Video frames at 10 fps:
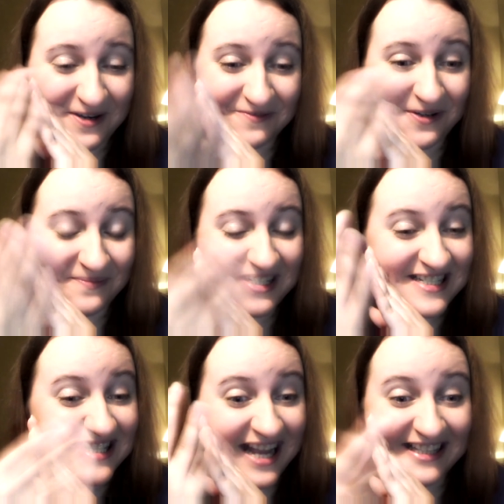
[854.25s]
from
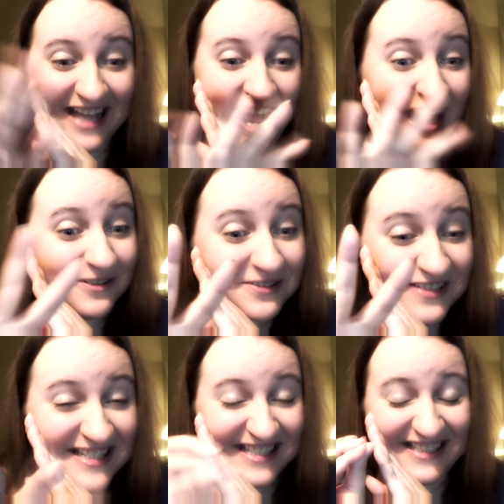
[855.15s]
this, and the
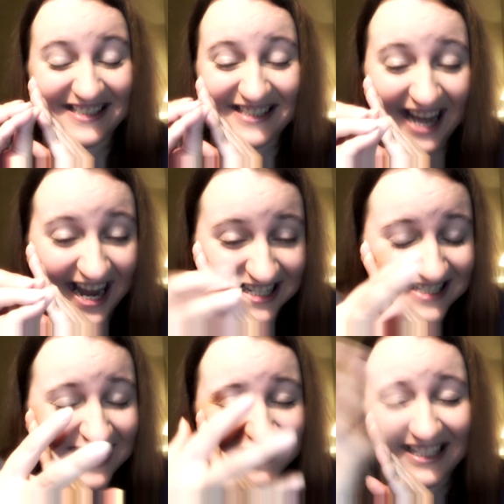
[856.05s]
outfits and the
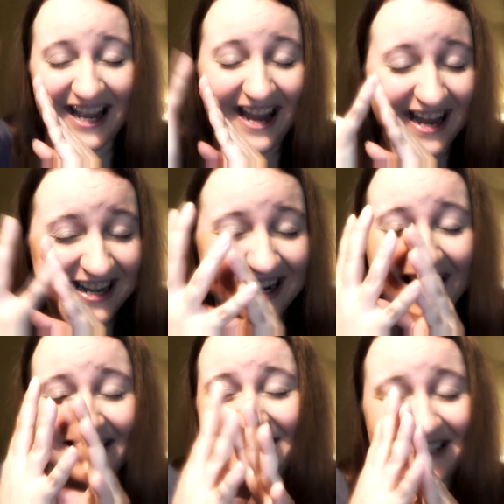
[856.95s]
dance and the hair
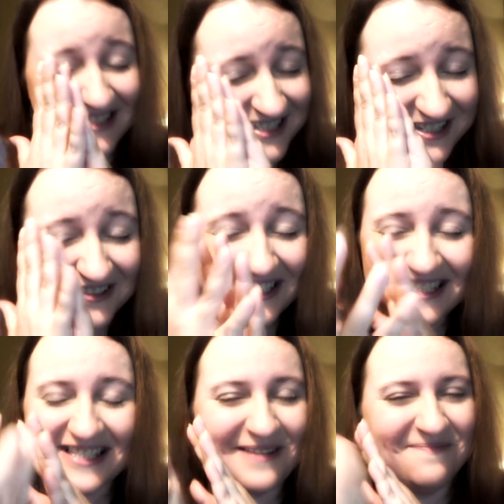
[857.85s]
and just
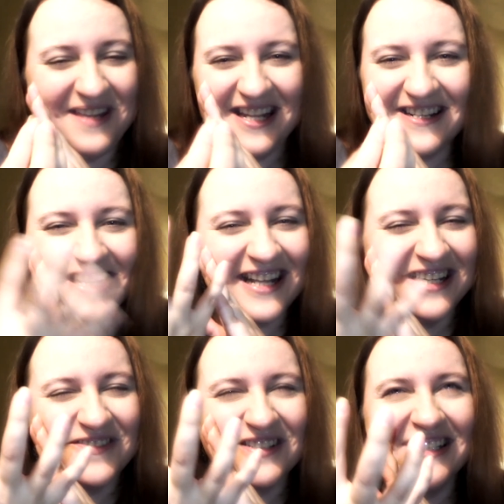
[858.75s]
Yoongi's demeanor and
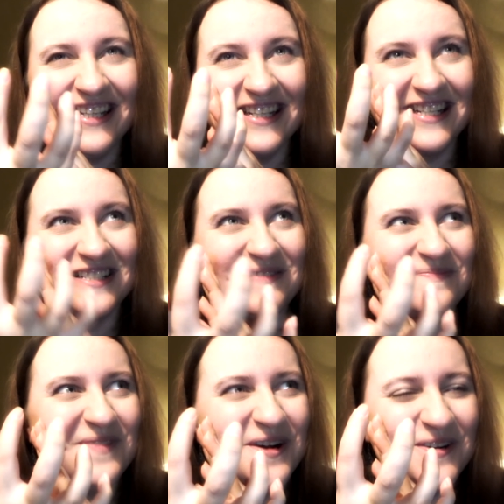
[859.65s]
everything, his
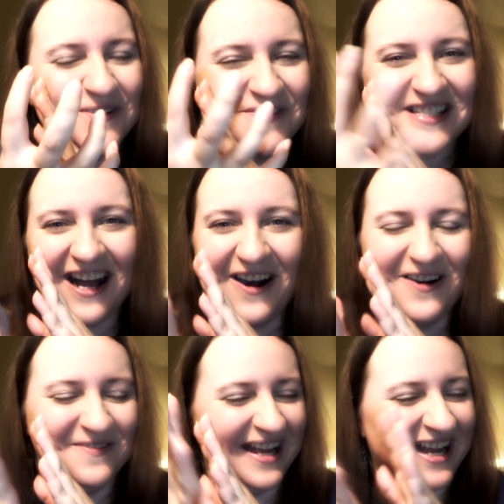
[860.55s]
moves,
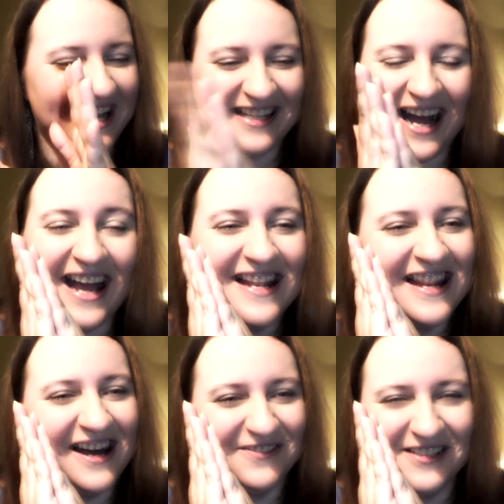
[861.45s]
oh my god, I
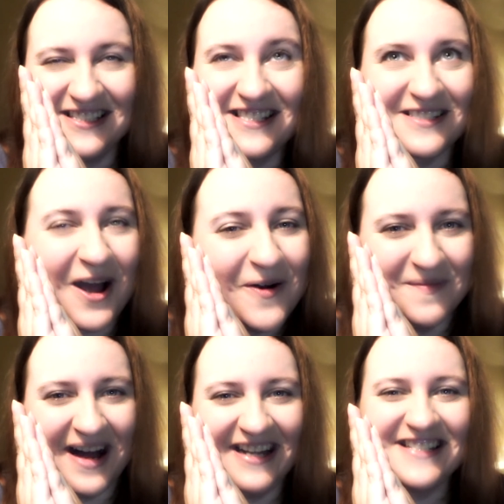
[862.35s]
loved it so
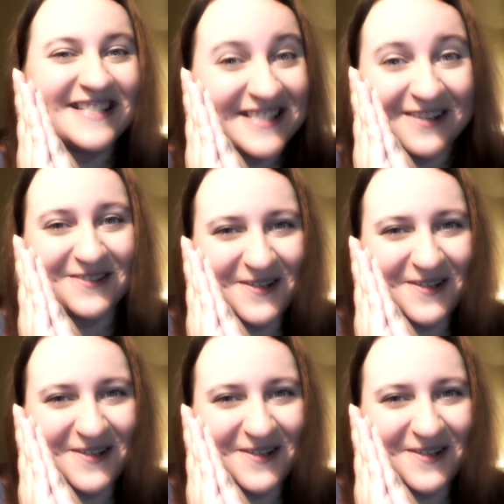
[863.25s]
much, so